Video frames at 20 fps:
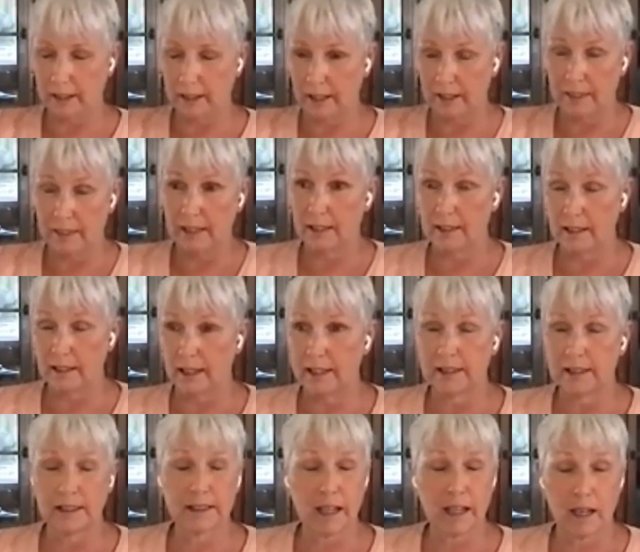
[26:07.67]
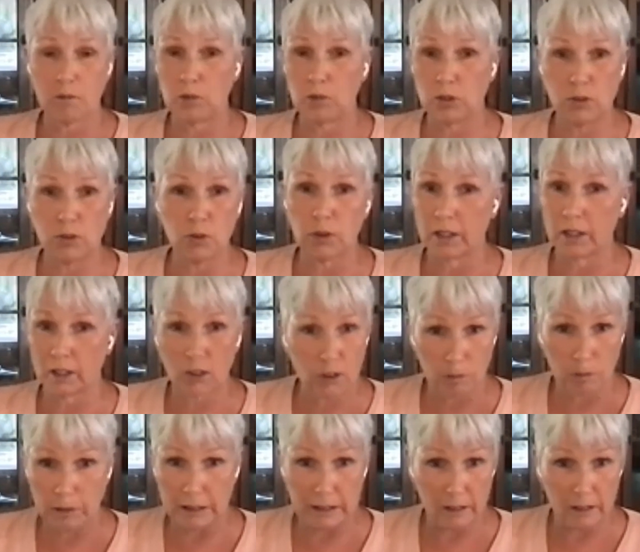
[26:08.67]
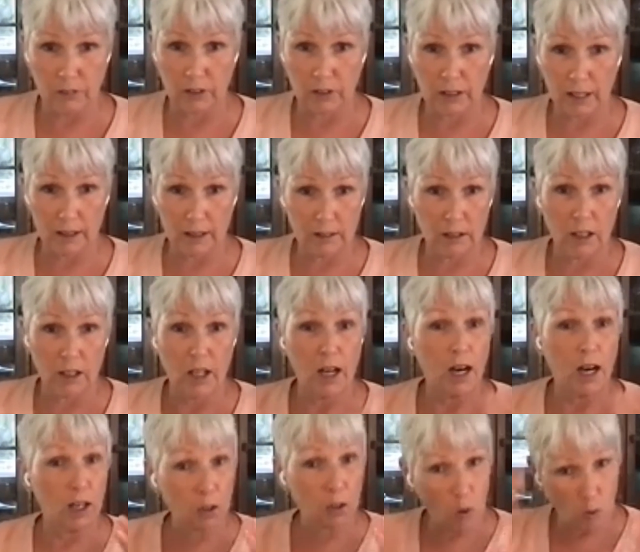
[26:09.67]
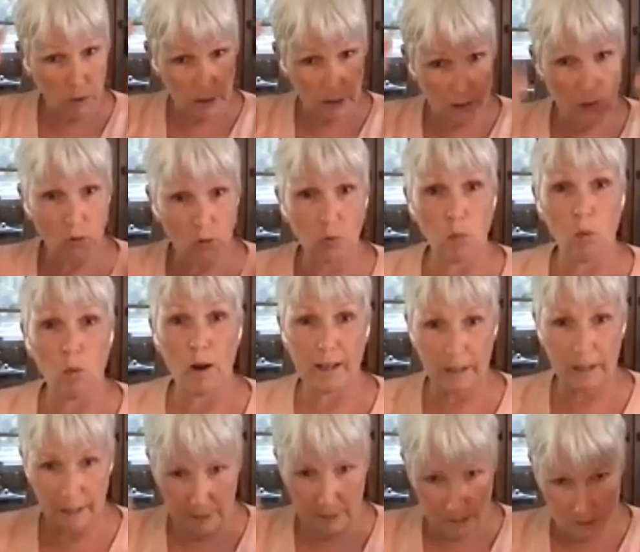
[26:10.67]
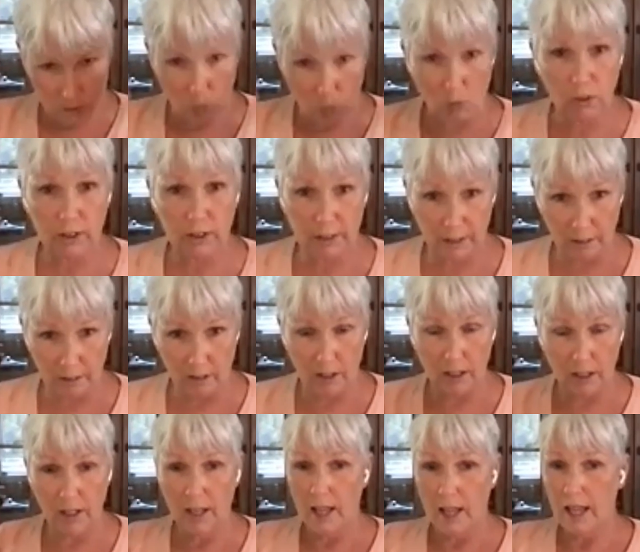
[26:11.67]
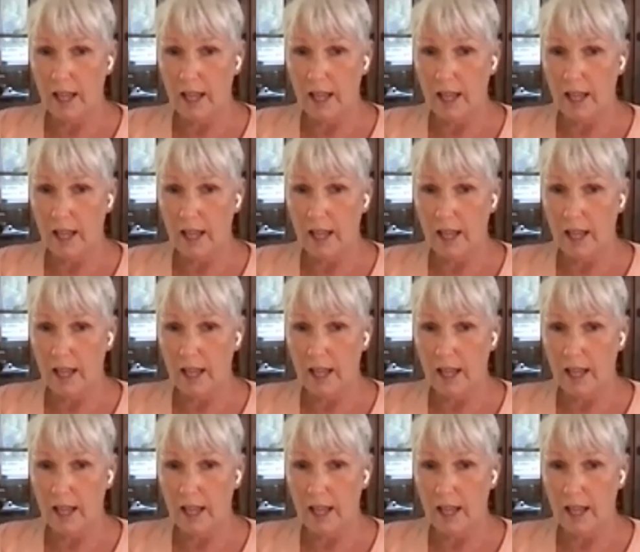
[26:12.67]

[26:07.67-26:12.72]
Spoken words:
And I think that anytime you do it, it could be a different color according to what it's working on.